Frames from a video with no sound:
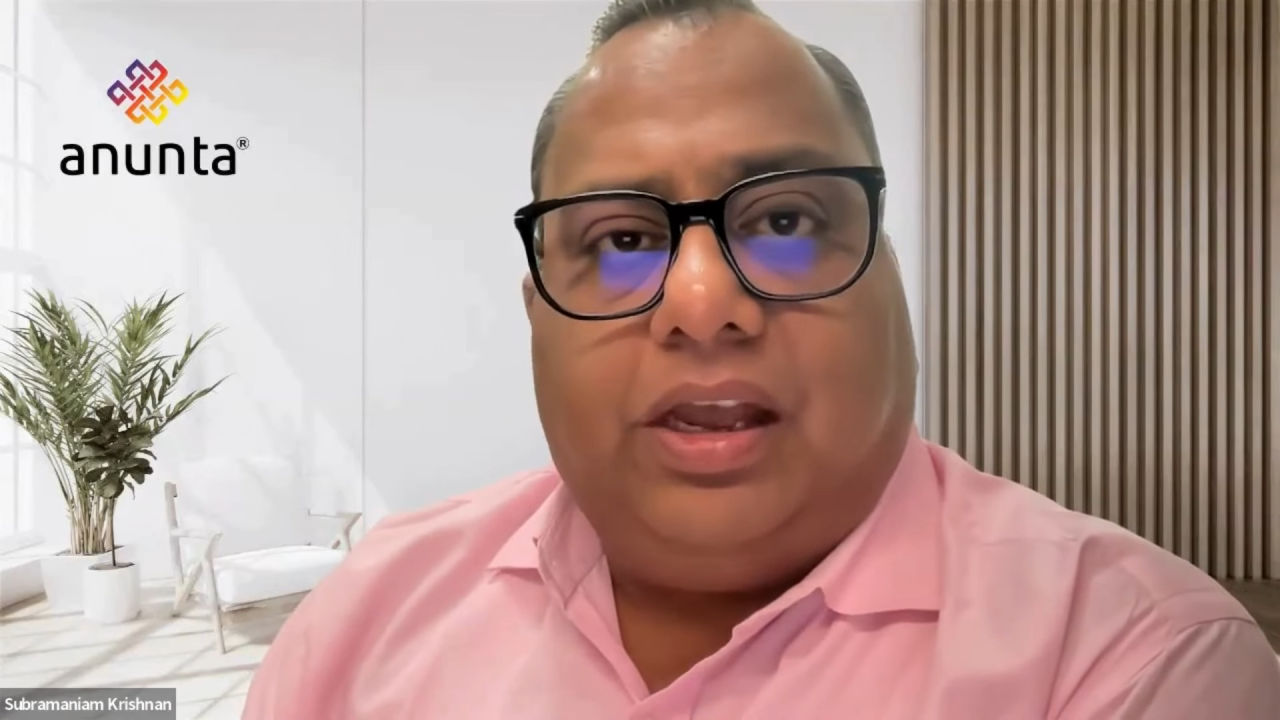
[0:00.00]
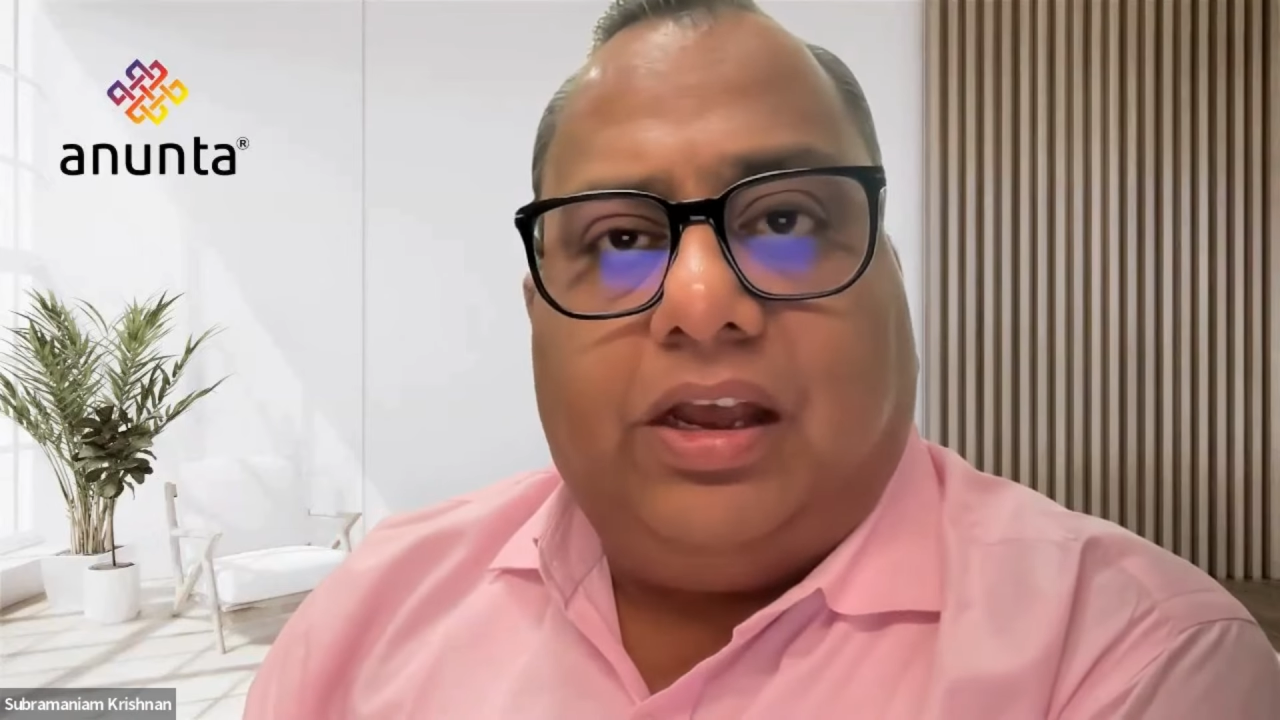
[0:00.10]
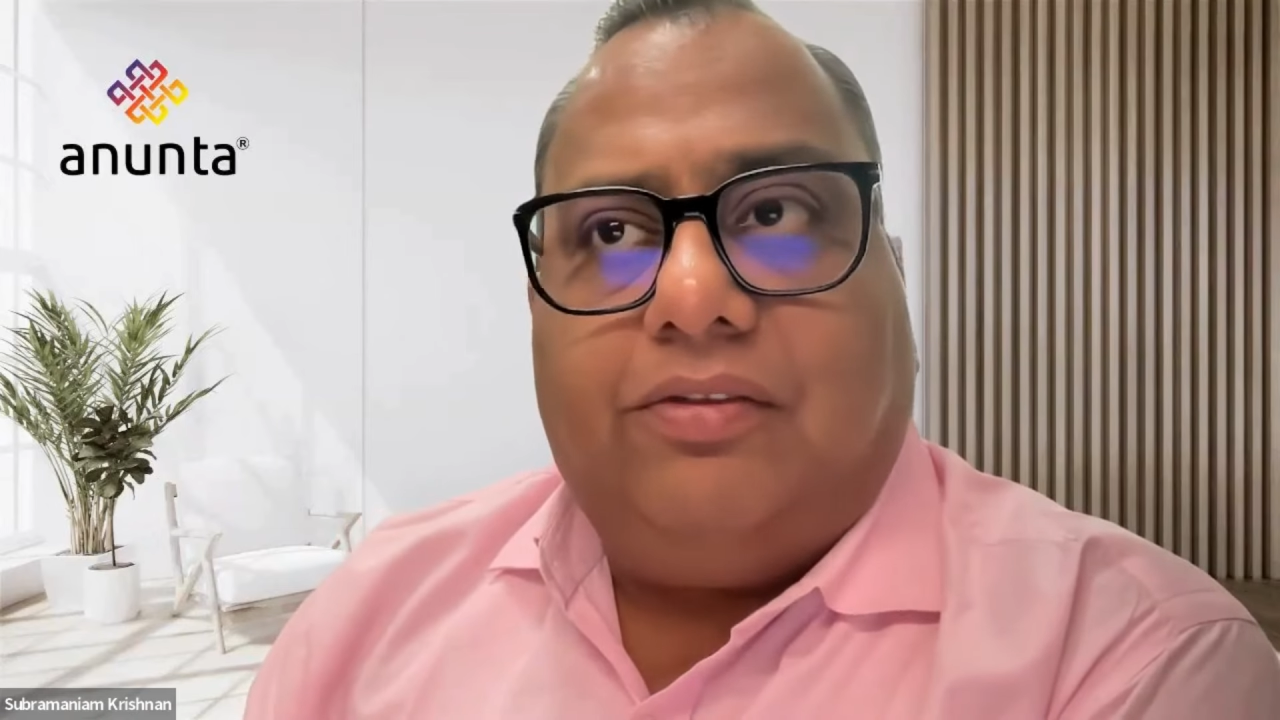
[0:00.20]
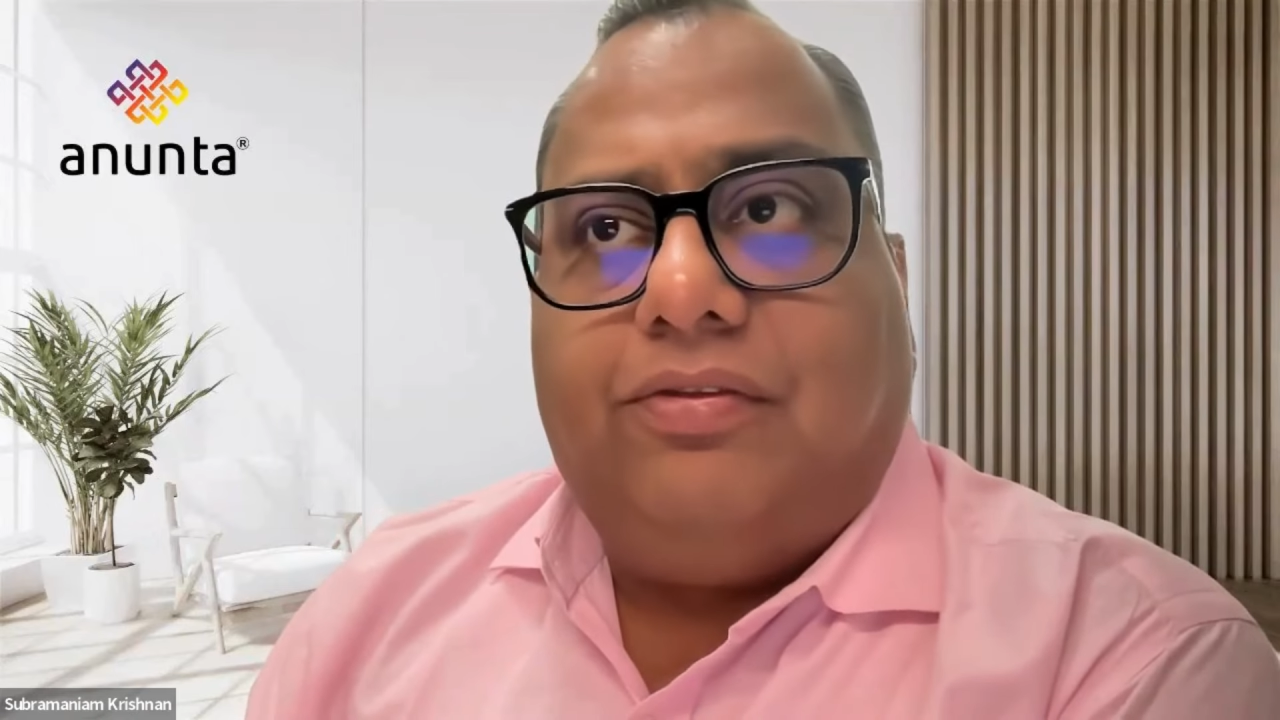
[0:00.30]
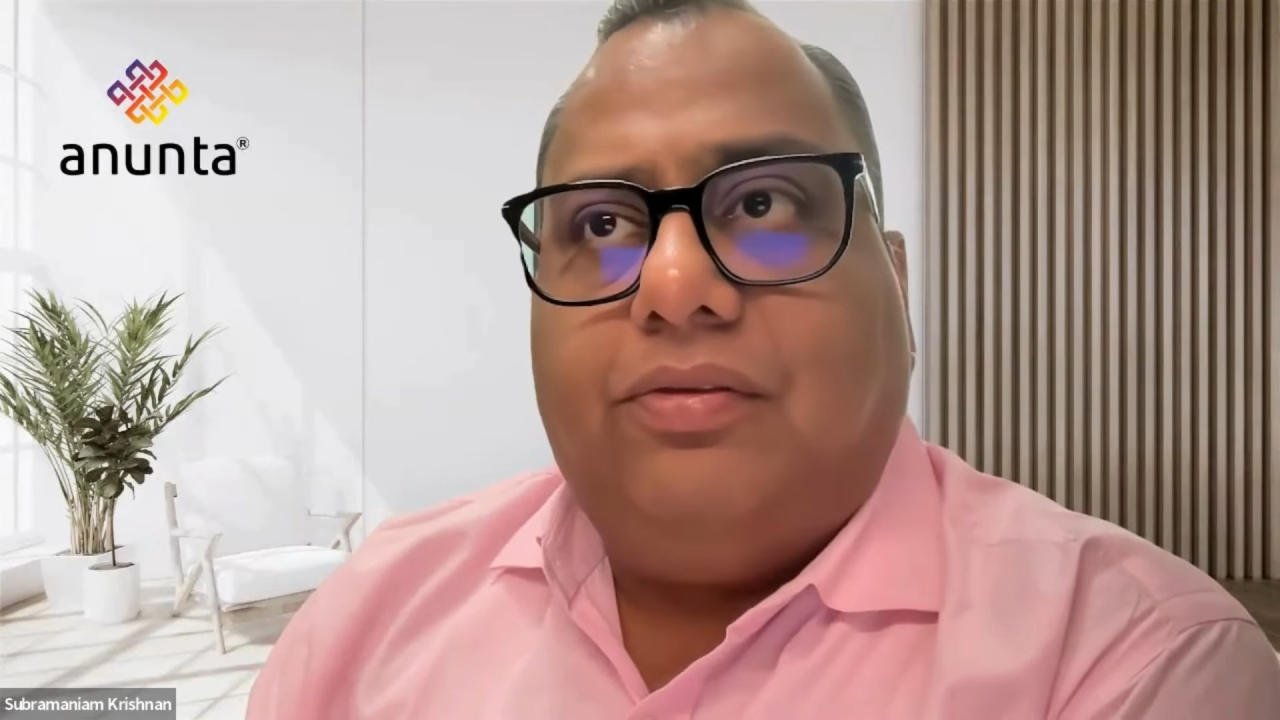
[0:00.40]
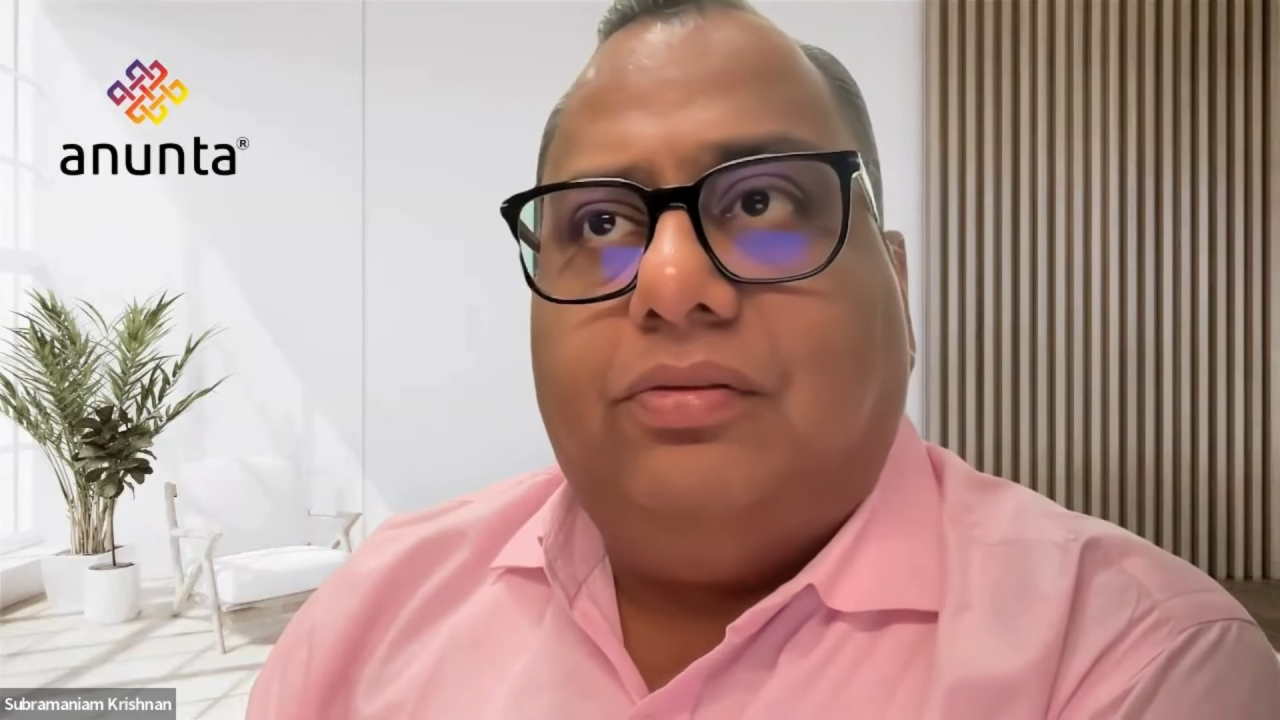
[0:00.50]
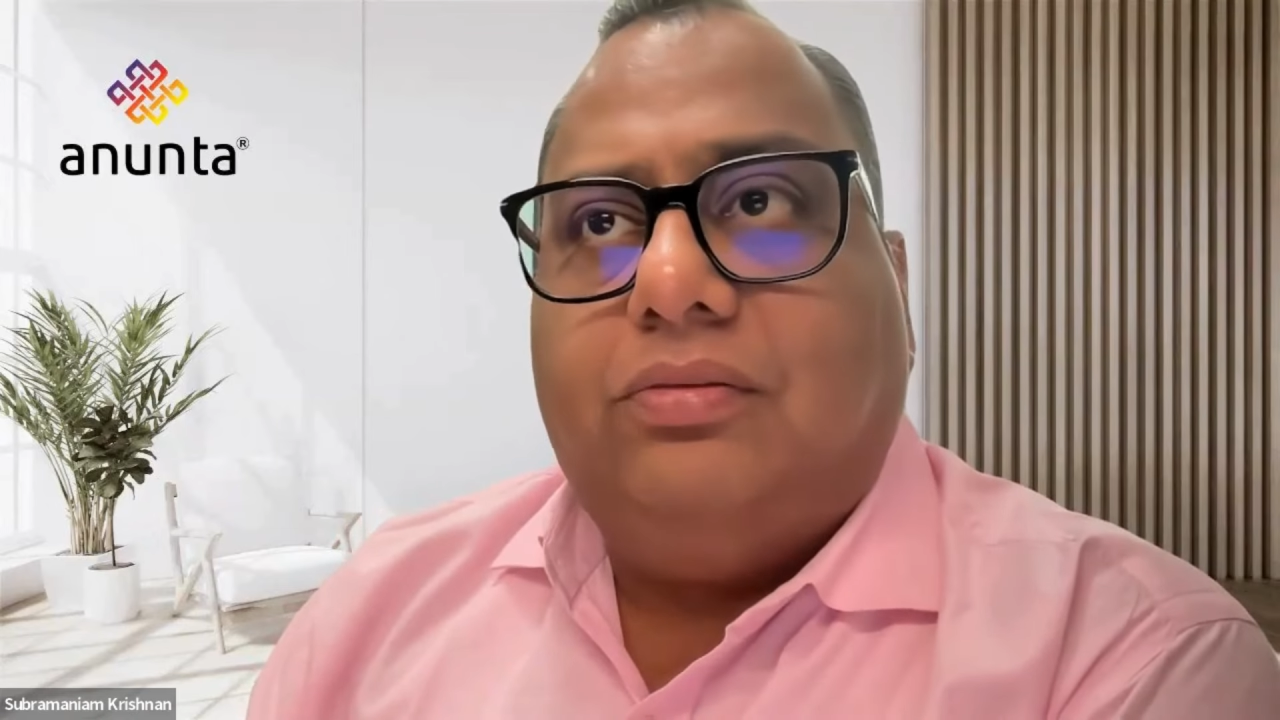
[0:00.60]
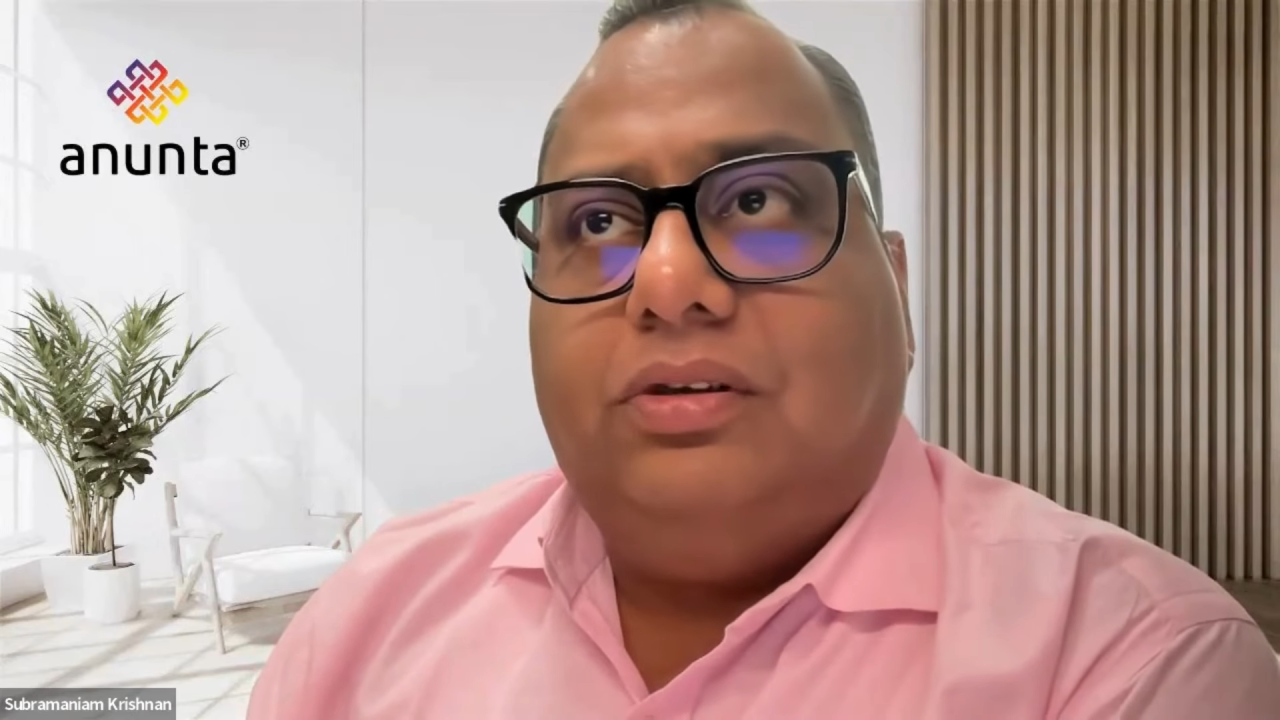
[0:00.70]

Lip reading: have